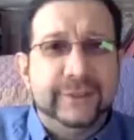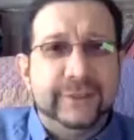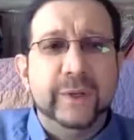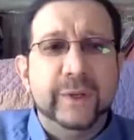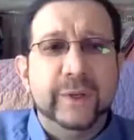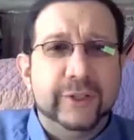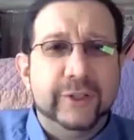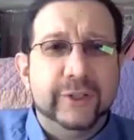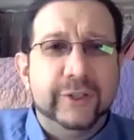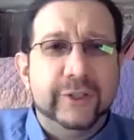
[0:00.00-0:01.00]
When you're not
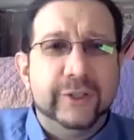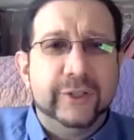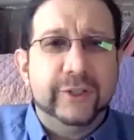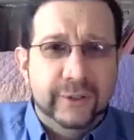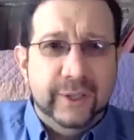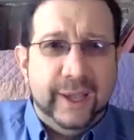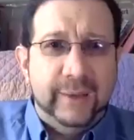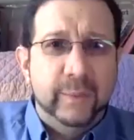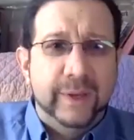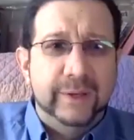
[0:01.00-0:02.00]
deep,
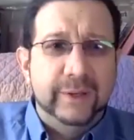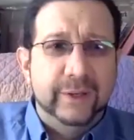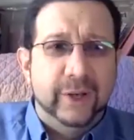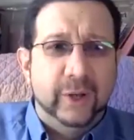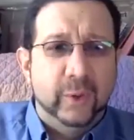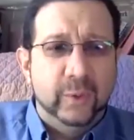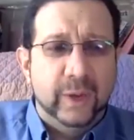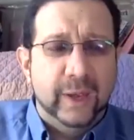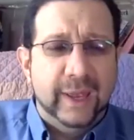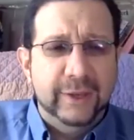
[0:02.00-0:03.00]
and when
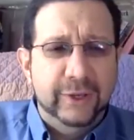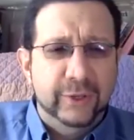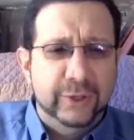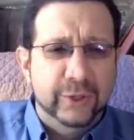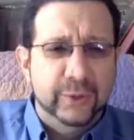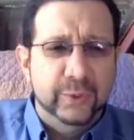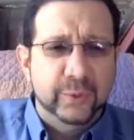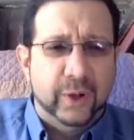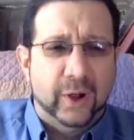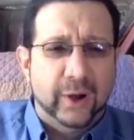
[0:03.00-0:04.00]

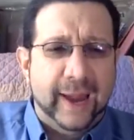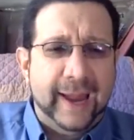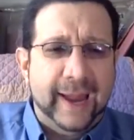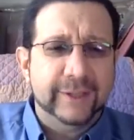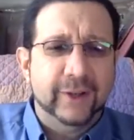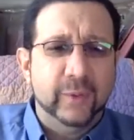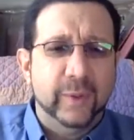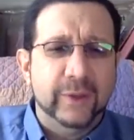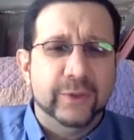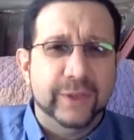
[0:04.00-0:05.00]
you are acting on
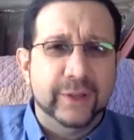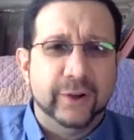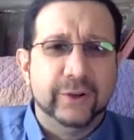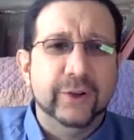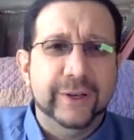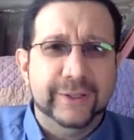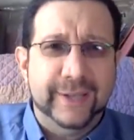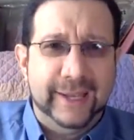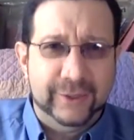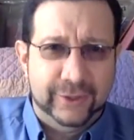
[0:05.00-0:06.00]
what you think are good
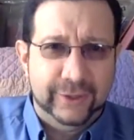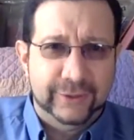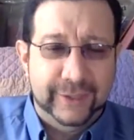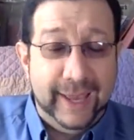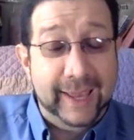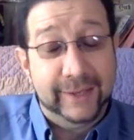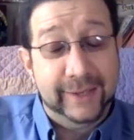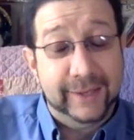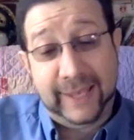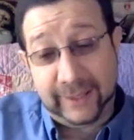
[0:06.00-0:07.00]
intentions, and
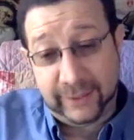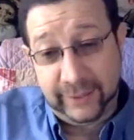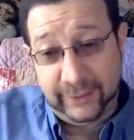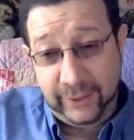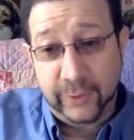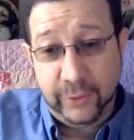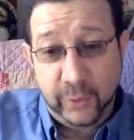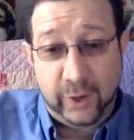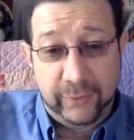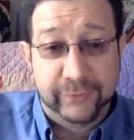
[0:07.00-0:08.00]
sadly,
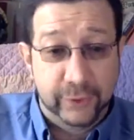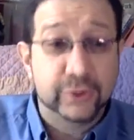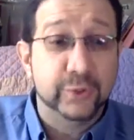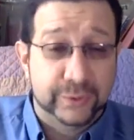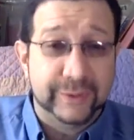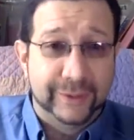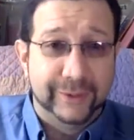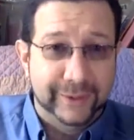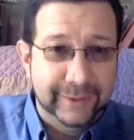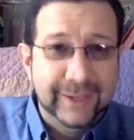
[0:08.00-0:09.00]
you are virtue
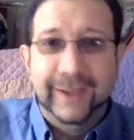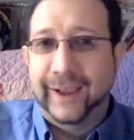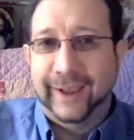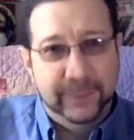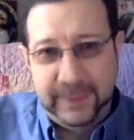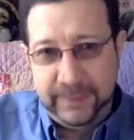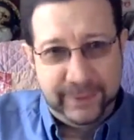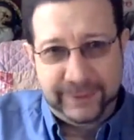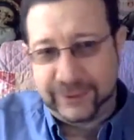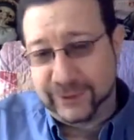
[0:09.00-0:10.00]
signaling. I know
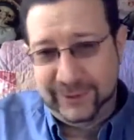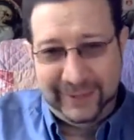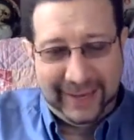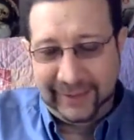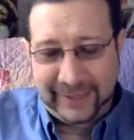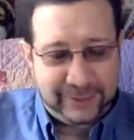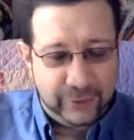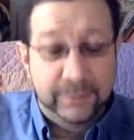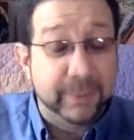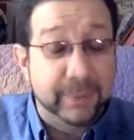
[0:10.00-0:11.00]
people hate that
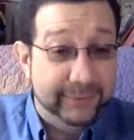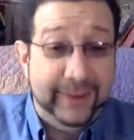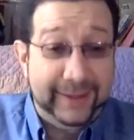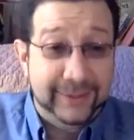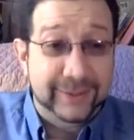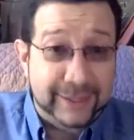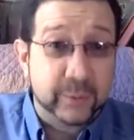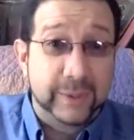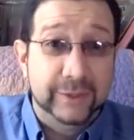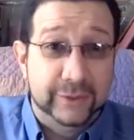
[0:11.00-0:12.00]
term, but the fact is that's
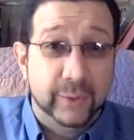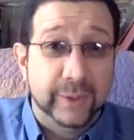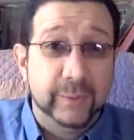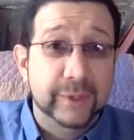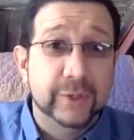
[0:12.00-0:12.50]
what he's doing. When you're